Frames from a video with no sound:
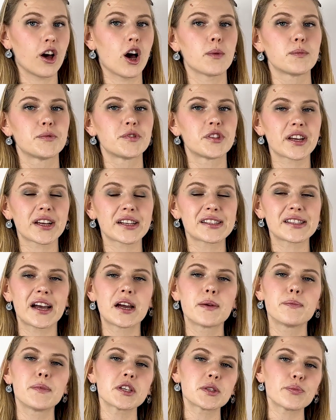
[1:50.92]
objects
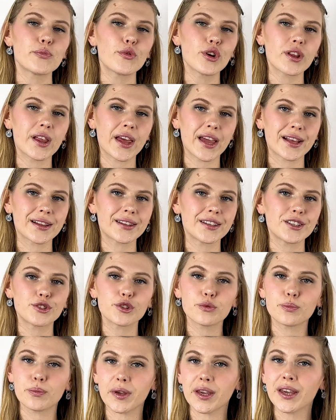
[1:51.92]
are much more likely
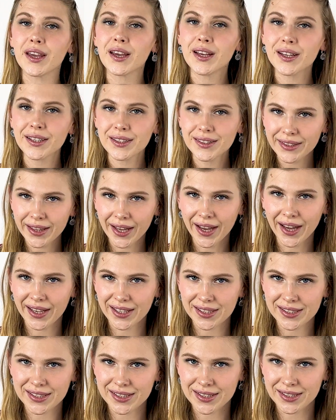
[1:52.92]
to be
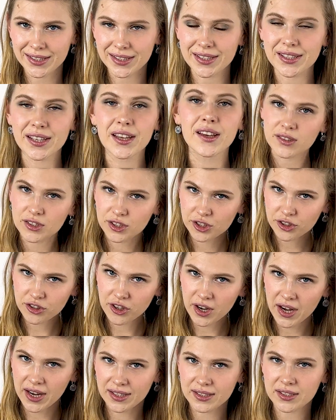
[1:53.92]
Tysons,
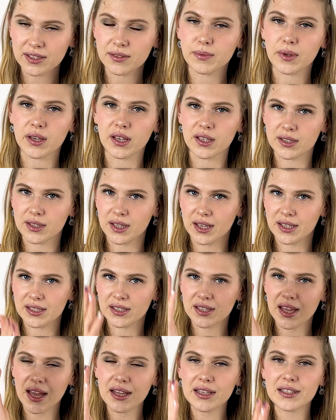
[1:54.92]
straight, because they
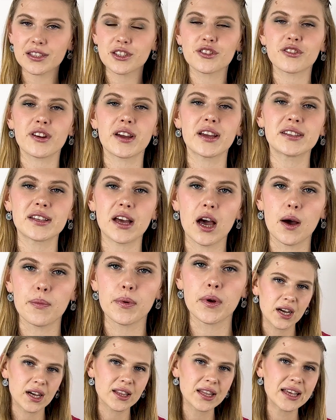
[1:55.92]
stand straight up,
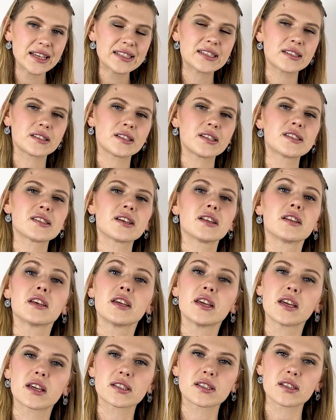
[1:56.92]
unless it is a
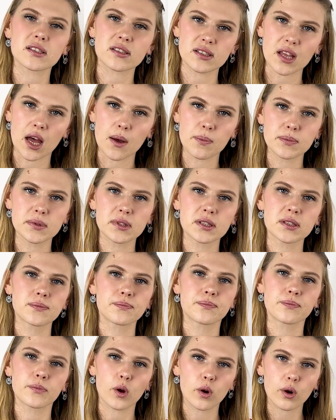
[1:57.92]
leeks staps
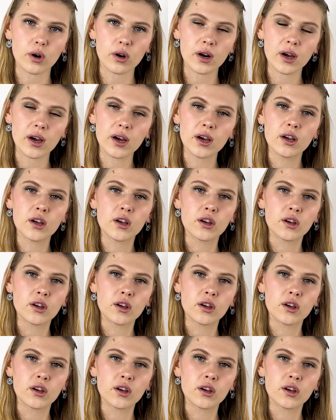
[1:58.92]
or a